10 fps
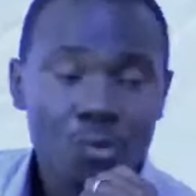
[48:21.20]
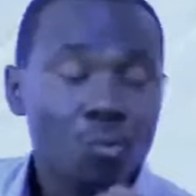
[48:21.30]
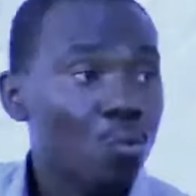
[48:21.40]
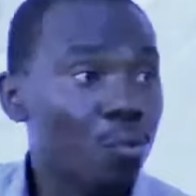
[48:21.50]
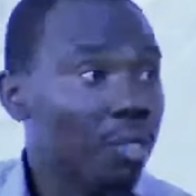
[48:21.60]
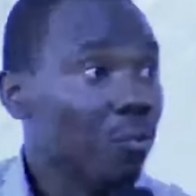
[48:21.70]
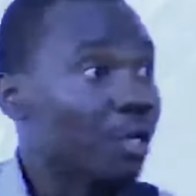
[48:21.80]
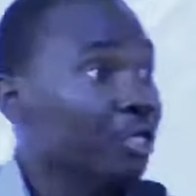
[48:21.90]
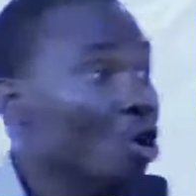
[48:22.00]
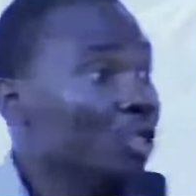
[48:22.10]

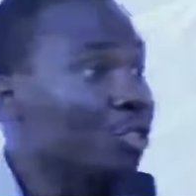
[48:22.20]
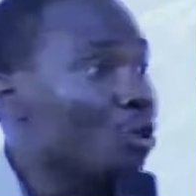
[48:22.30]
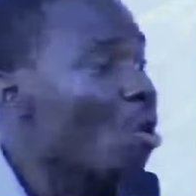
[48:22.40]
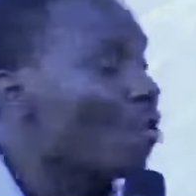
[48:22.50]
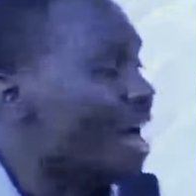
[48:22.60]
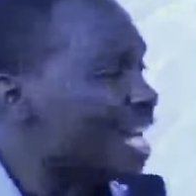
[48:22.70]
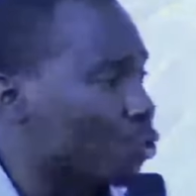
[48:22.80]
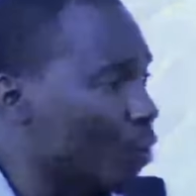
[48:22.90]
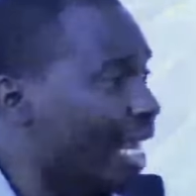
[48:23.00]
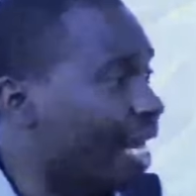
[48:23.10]
We don't know that
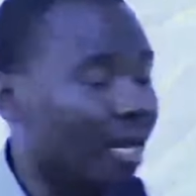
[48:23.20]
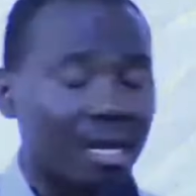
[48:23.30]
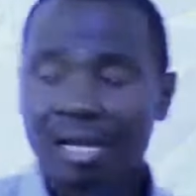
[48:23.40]
will.